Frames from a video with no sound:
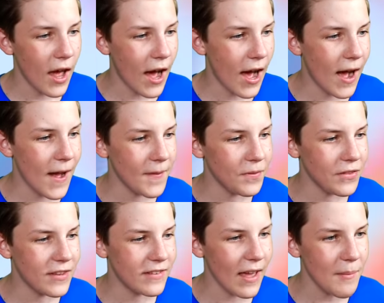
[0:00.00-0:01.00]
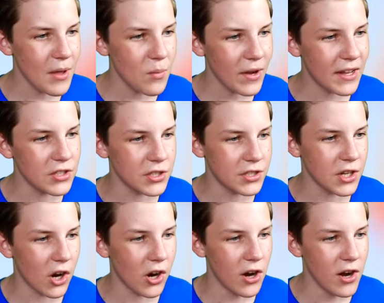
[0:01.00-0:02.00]
Uh, does that mean we can just
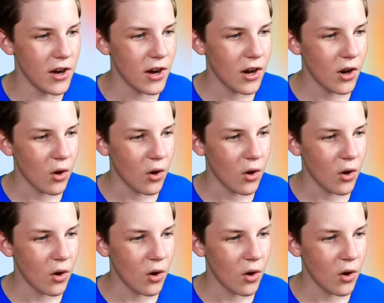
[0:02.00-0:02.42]
go...